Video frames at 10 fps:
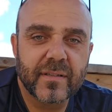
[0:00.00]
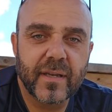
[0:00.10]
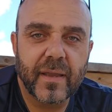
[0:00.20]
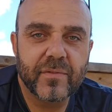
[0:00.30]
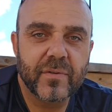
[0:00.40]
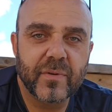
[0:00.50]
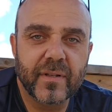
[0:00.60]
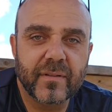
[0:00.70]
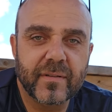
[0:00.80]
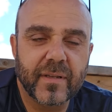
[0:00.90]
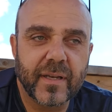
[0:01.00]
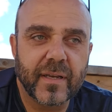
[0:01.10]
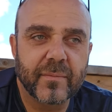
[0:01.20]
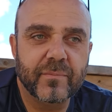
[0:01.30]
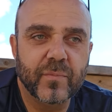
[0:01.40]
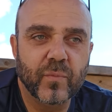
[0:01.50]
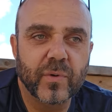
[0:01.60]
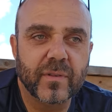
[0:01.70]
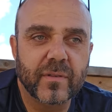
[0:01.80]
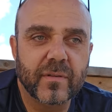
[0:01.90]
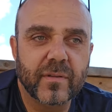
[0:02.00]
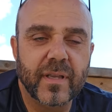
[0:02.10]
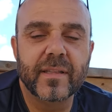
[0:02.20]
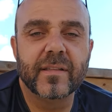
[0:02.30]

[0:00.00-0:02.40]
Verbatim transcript: I've driven it uh, with in